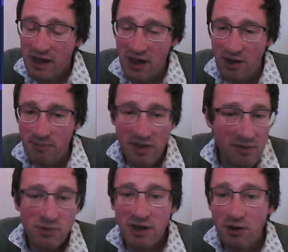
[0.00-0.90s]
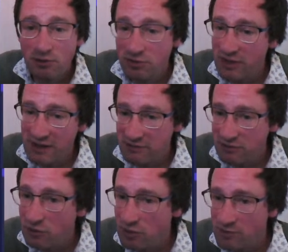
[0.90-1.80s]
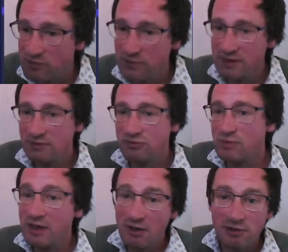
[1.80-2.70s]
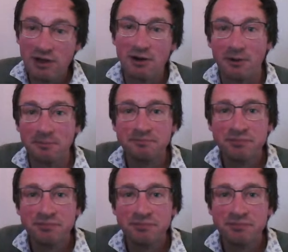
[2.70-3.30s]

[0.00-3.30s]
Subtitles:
and then we code things to them as we go along.